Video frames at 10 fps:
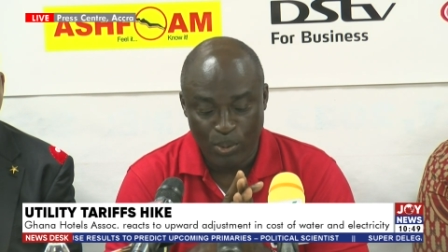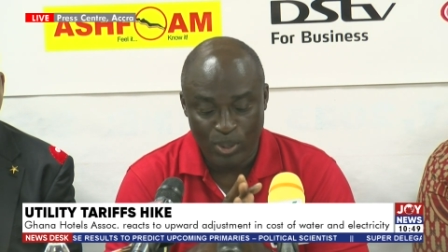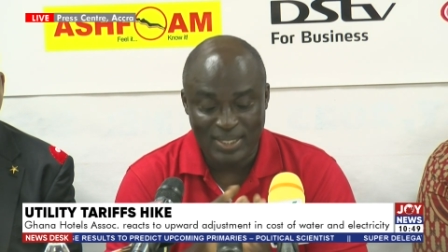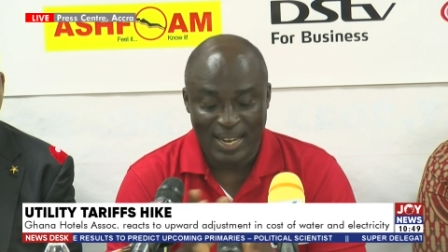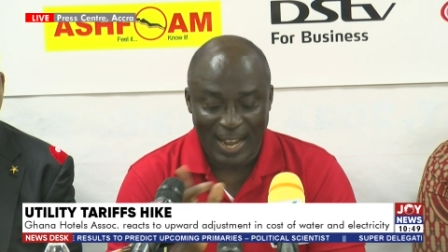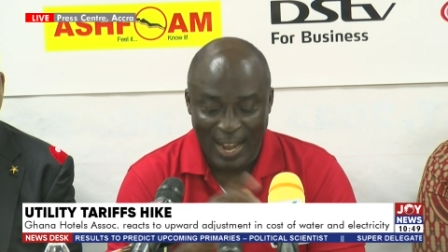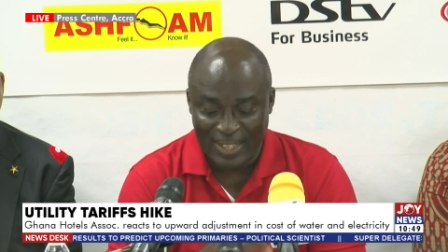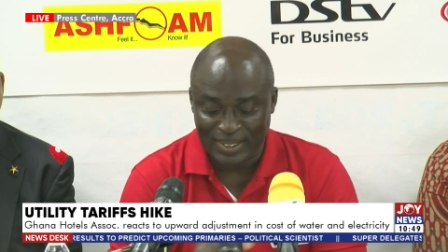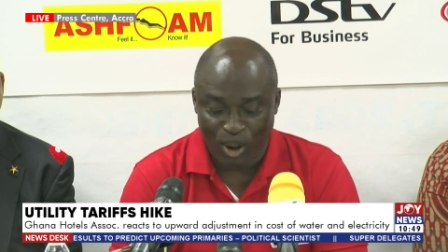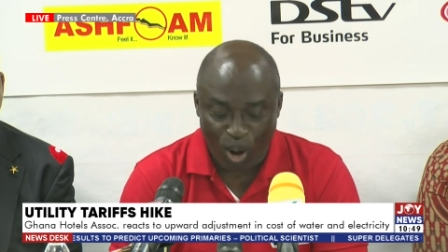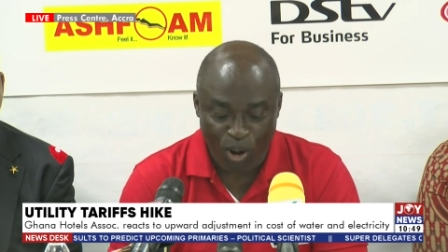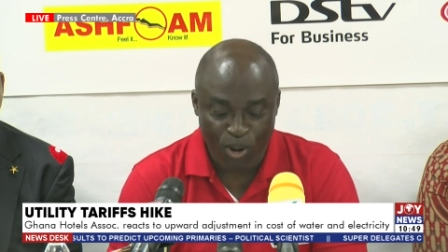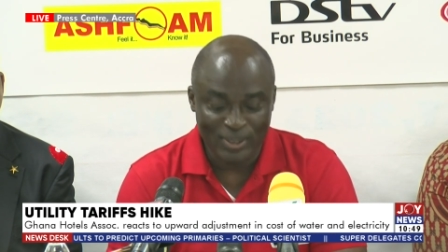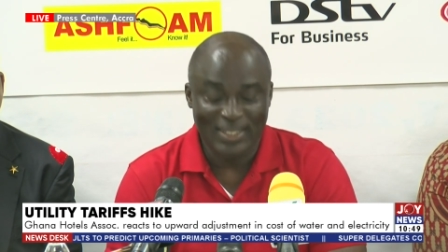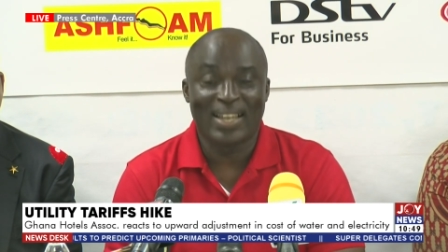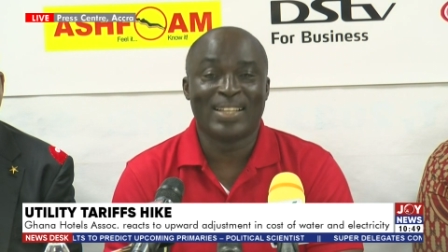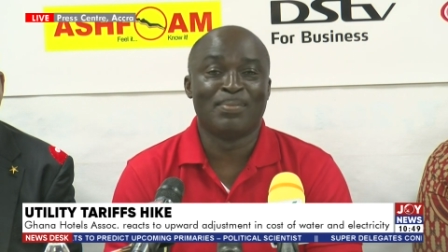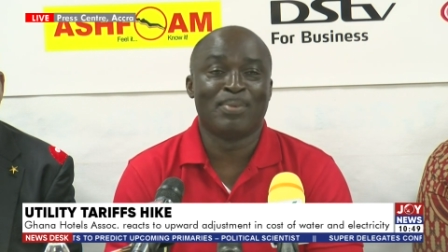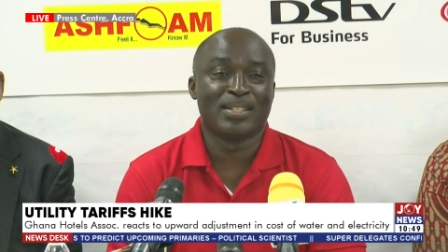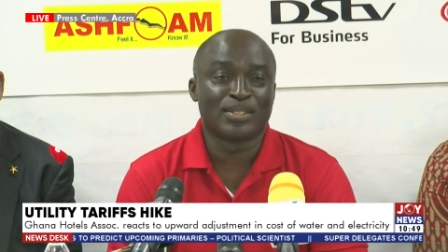which had all the
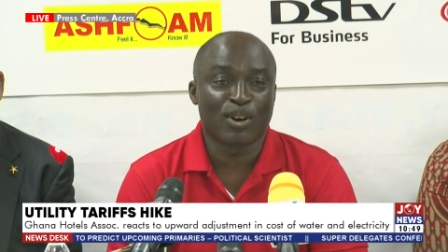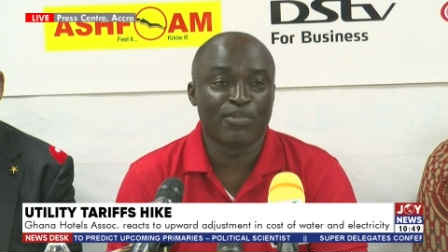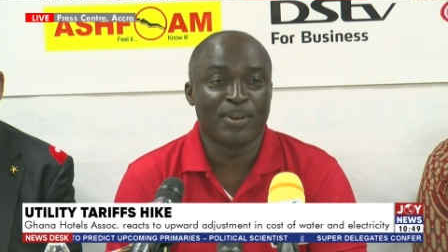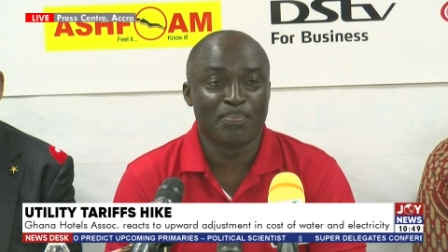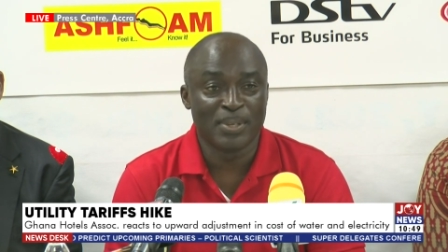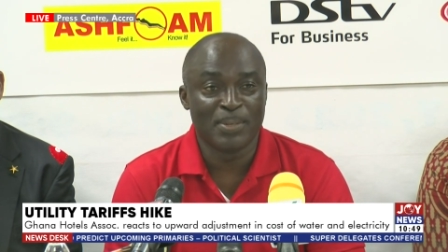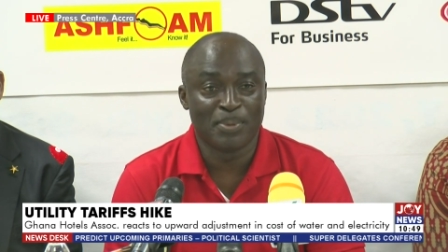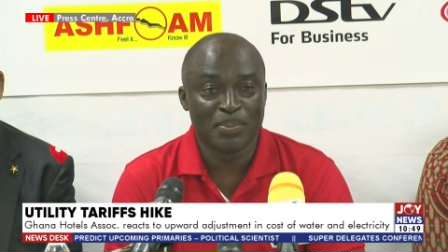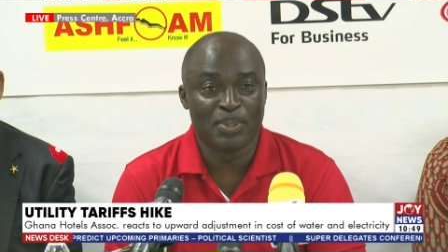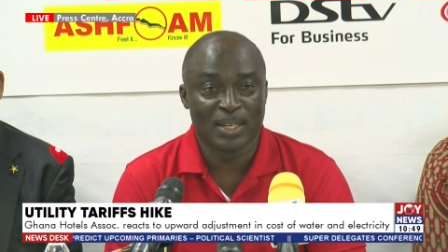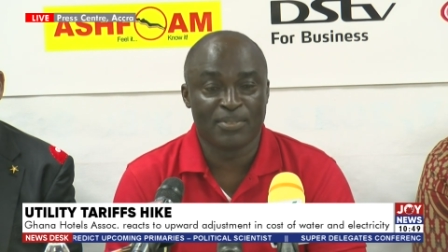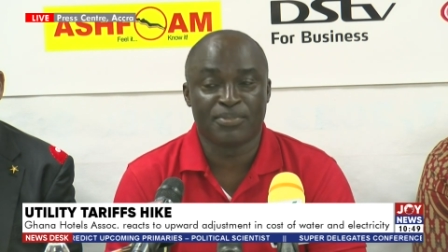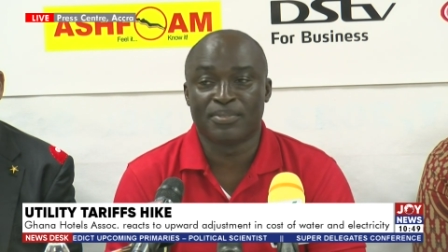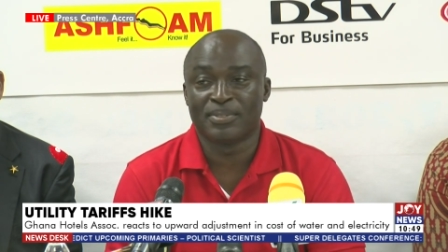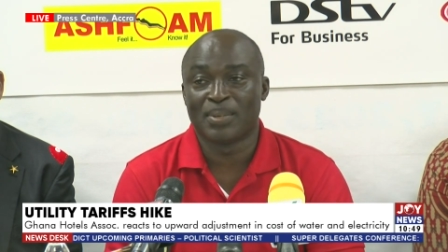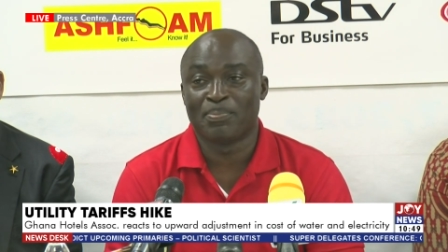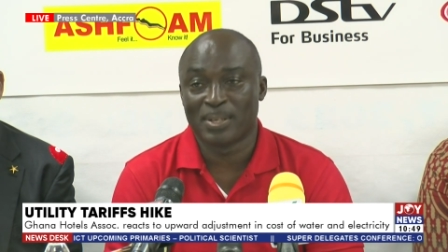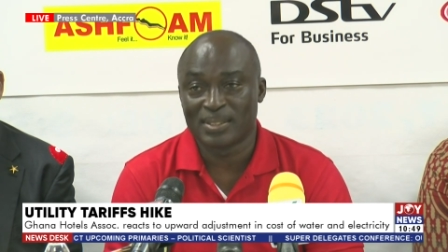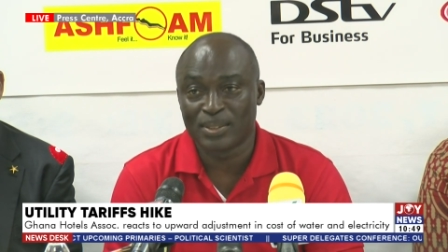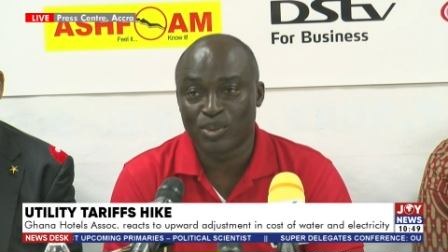elements of a PPPF. The
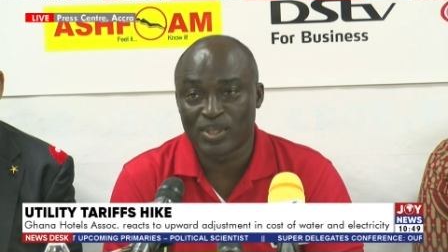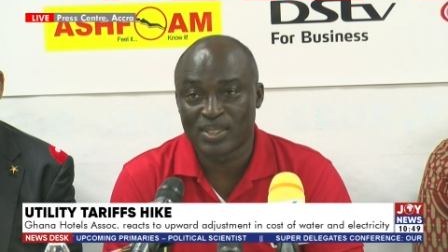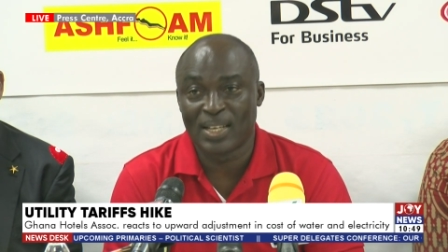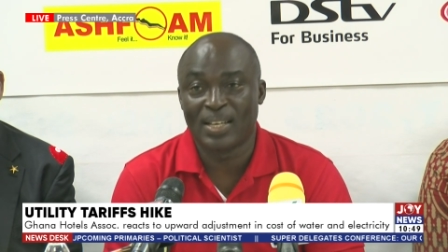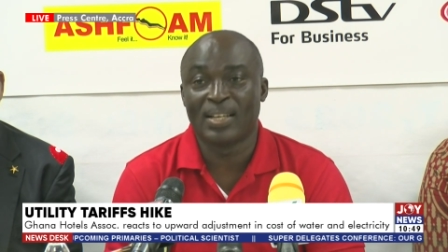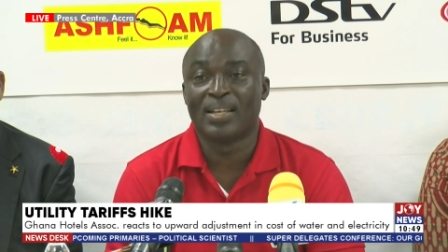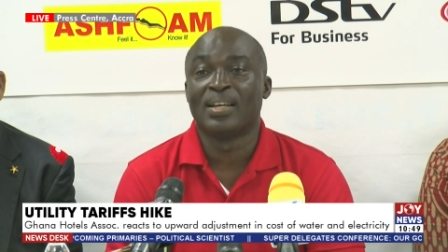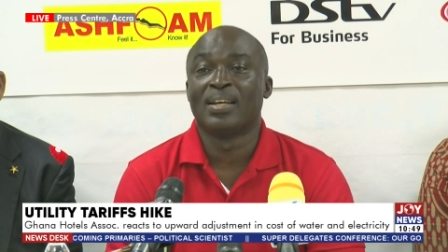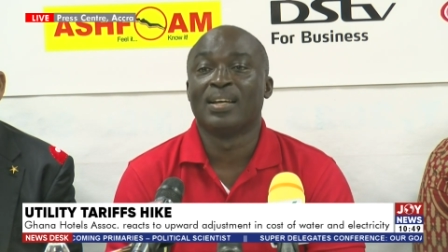president was there,